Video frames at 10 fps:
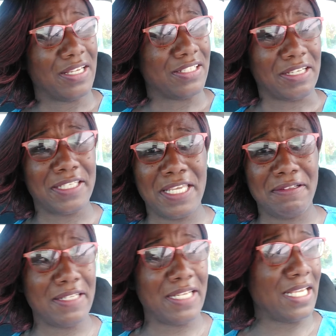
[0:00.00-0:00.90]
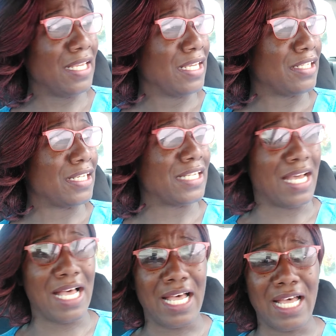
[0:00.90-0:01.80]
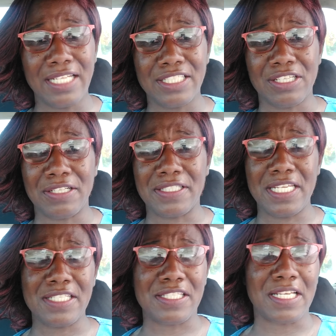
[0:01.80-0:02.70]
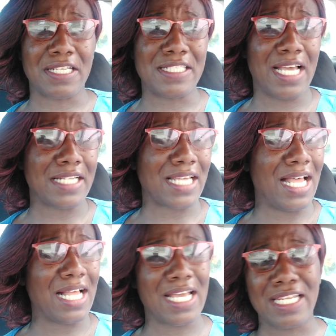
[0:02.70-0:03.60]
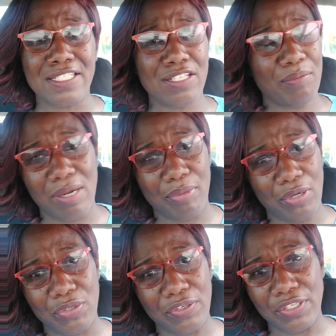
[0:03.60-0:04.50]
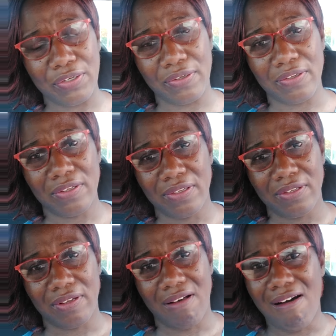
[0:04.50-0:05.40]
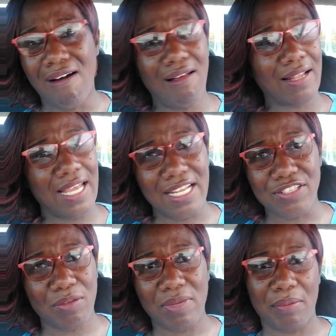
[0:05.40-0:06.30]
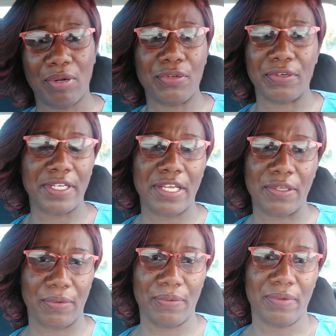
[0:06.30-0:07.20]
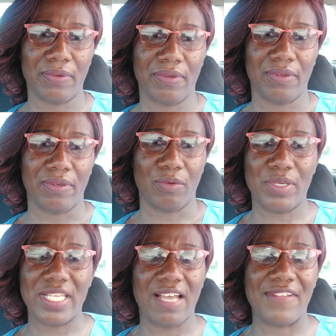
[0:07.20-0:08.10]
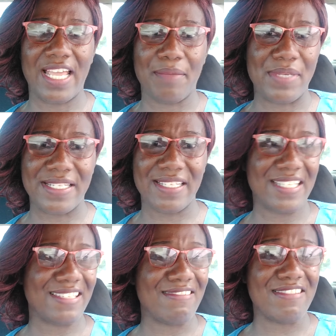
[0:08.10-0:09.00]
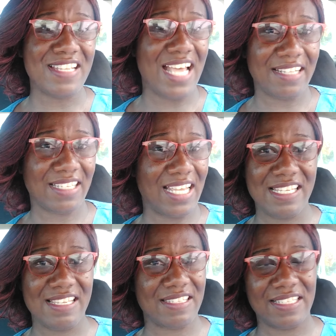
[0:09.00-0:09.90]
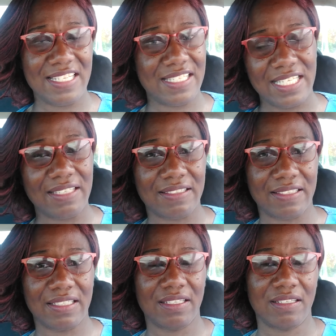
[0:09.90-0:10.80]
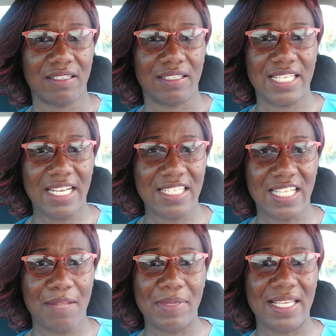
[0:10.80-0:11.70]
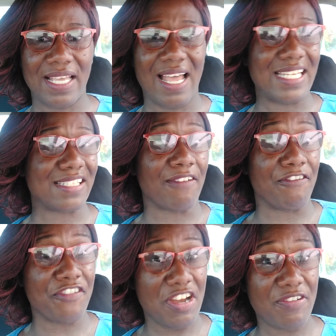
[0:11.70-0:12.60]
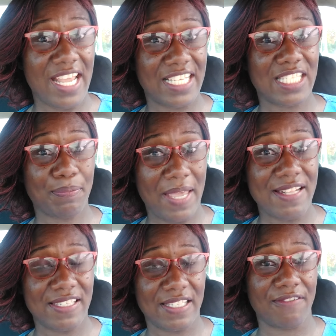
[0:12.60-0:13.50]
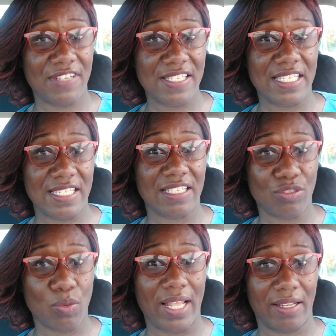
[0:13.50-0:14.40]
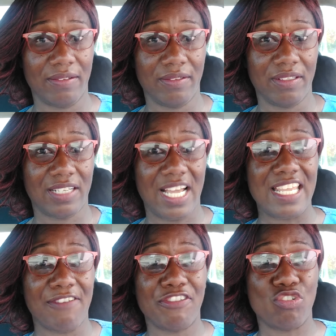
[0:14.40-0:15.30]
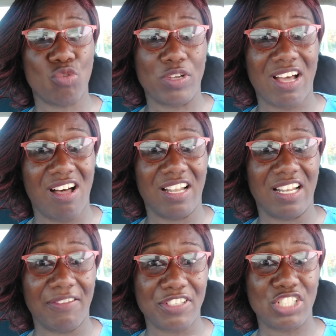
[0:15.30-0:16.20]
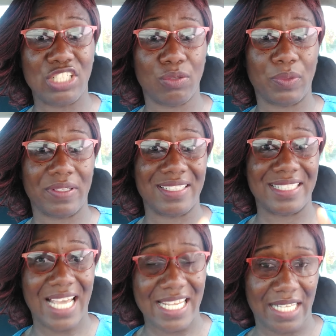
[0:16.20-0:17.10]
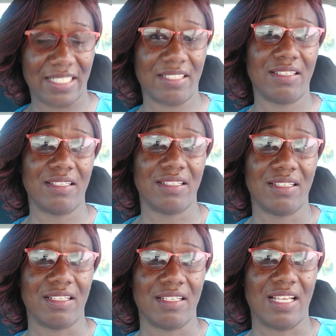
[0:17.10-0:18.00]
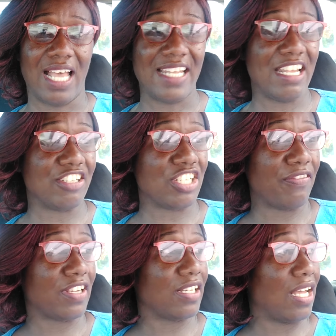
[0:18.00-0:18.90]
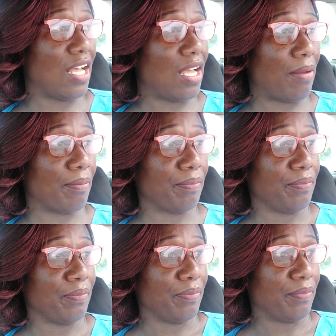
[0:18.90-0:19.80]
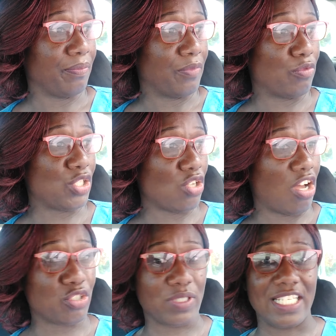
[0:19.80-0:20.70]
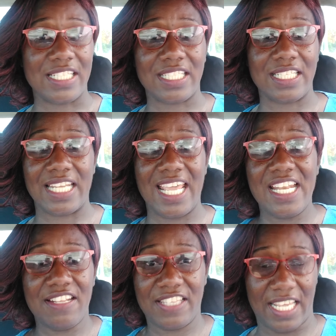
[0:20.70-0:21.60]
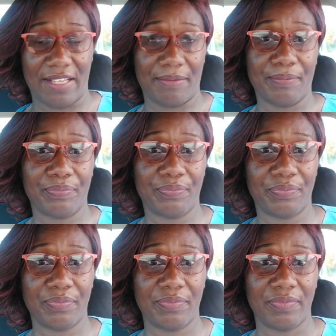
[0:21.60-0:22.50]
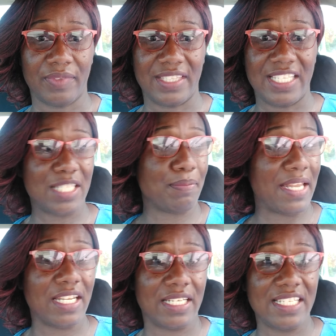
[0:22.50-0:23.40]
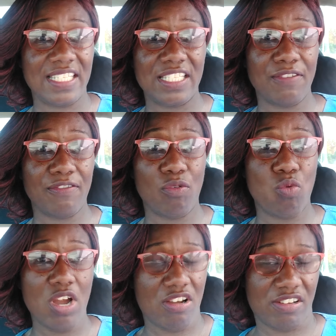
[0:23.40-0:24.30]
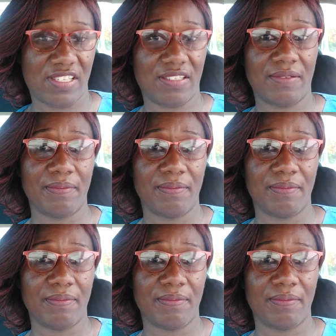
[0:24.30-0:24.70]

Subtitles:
Your kidney, your heart, your this, your that, all kind of something I brought down, you know. All kind of something I brought down, you know, you. When you have diabetes, it's not an easy disease. You understand me? And it's a very expensive disease as well. Because you have to know it all, have to deal with the diet. And then she have to resort to eating anything. This made the disease even worse.